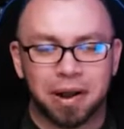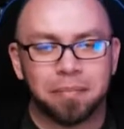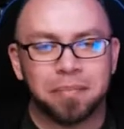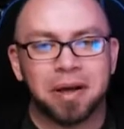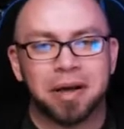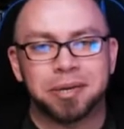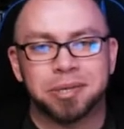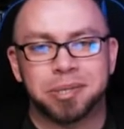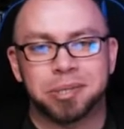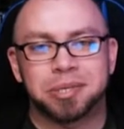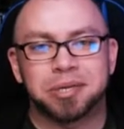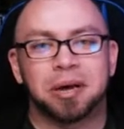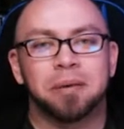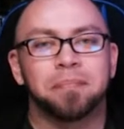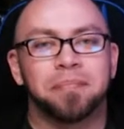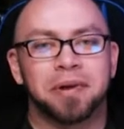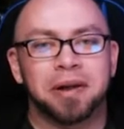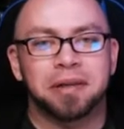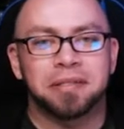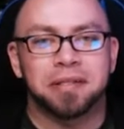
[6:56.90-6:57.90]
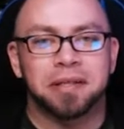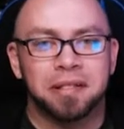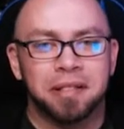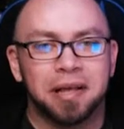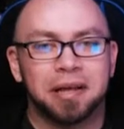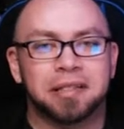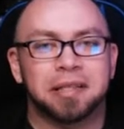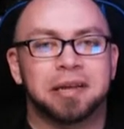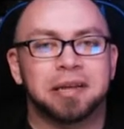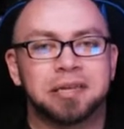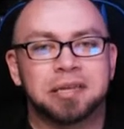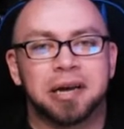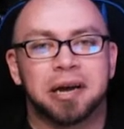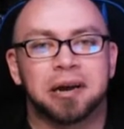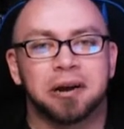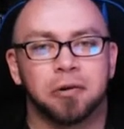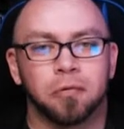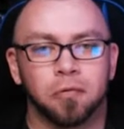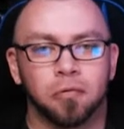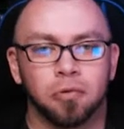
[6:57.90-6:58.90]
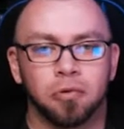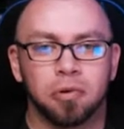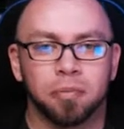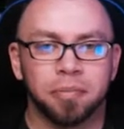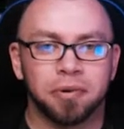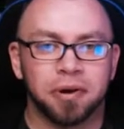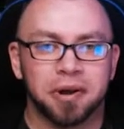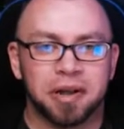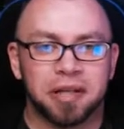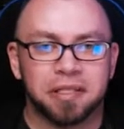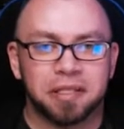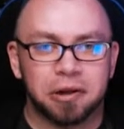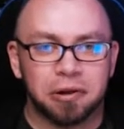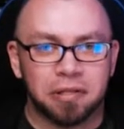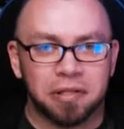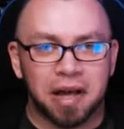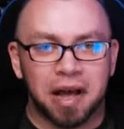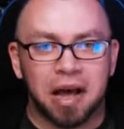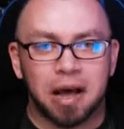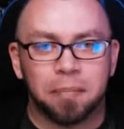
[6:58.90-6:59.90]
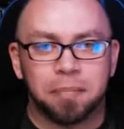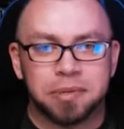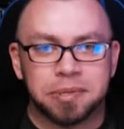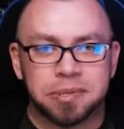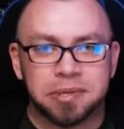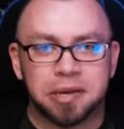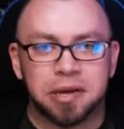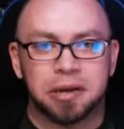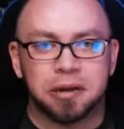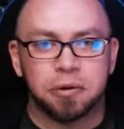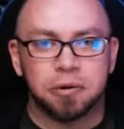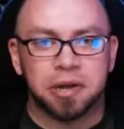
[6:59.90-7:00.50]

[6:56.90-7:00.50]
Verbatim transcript: I'm not just dumping like the entire rule book in their lap and saying,